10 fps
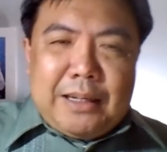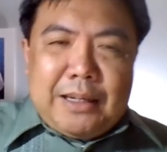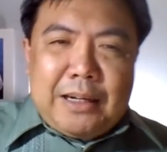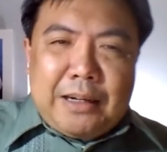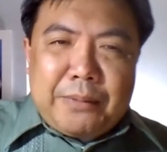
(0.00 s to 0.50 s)

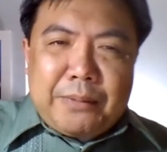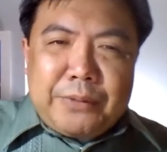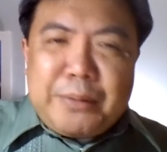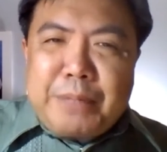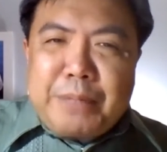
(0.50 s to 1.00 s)
uh,
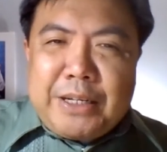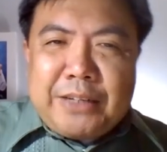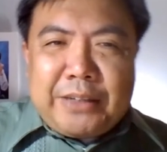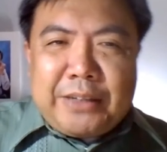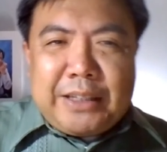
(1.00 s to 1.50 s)
you've been
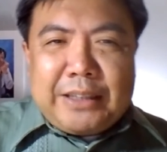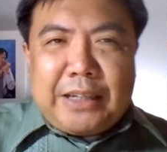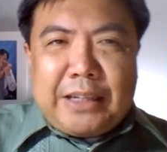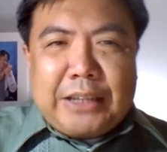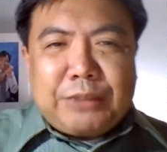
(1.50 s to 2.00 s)
hearing in
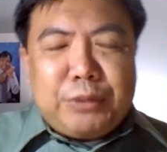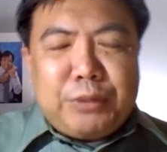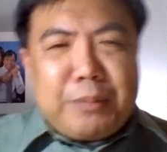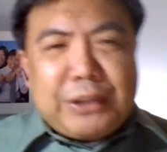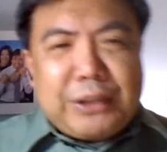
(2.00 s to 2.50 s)
the last
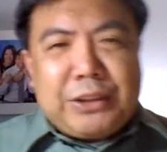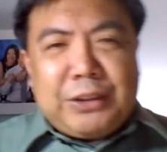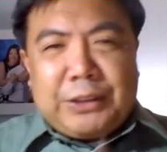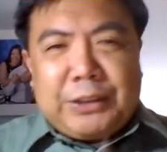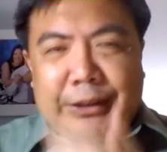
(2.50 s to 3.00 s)
few
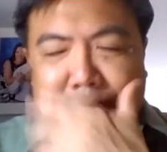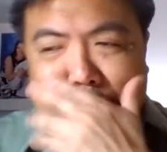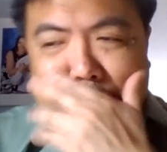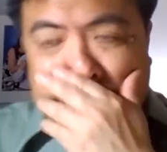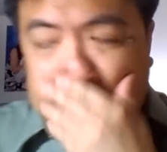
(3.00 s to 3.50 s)
messages,
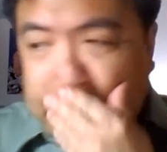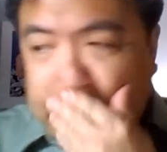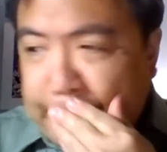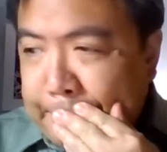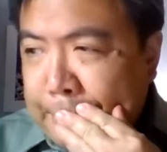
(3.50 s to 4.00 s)
and
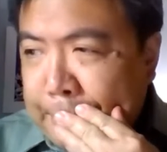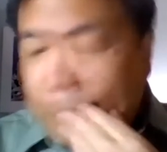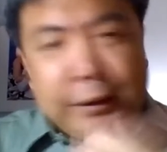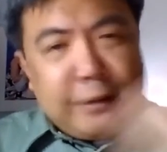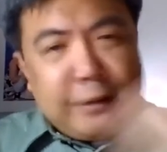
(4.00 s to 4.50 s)
you
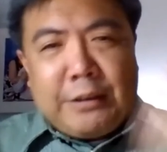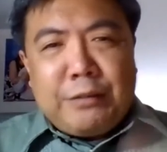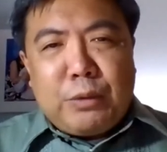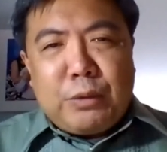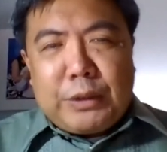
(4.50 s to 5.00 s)
know,
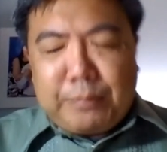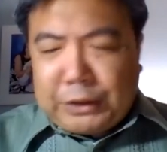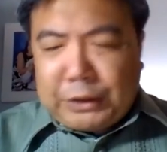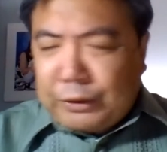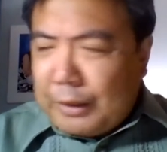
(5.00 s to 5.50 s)
even with
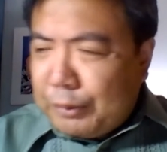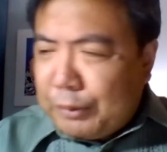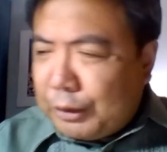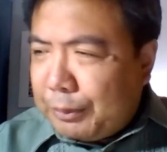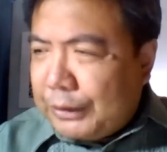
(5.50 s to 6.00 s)
Pastor
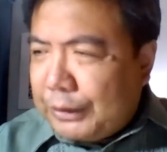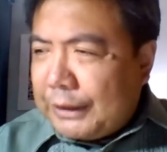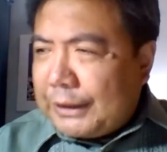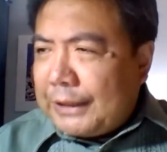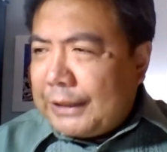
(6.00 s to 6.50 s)
Elburn's preaching,
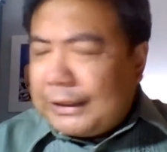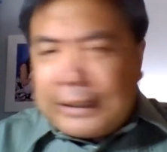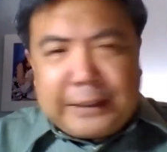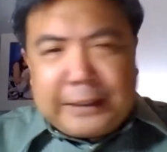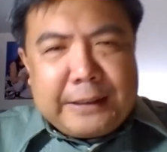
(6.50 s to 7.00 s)
as I
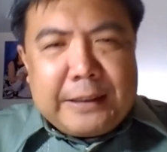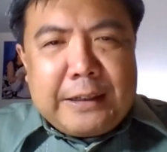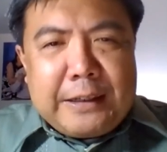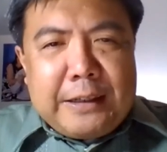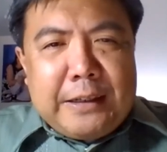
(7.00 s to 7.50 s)
said,
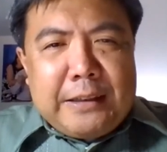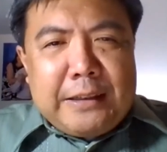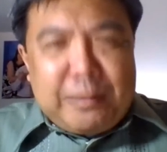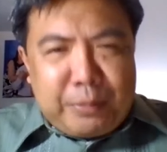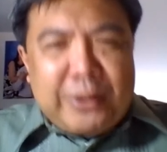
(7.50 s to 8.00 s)

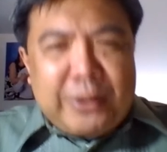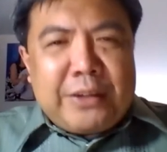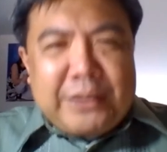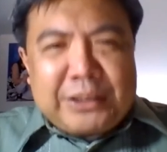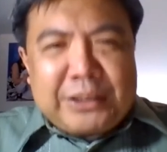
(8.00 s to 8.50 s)
that
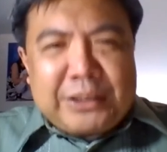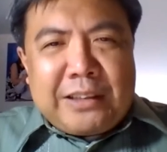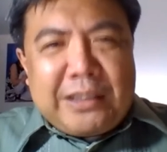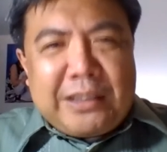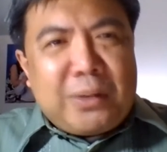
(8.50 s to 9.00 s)
prayer is the
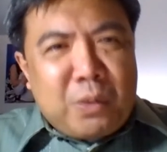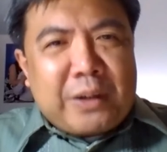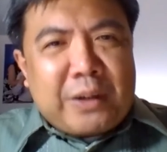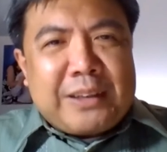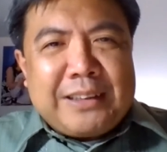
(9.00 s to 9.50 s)
greater
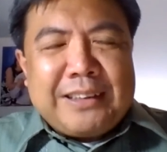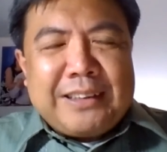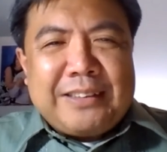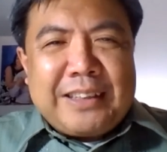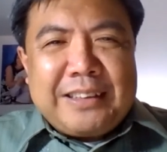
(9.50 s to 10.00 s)
work,
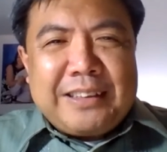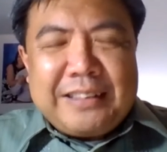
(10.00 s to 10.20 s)
right?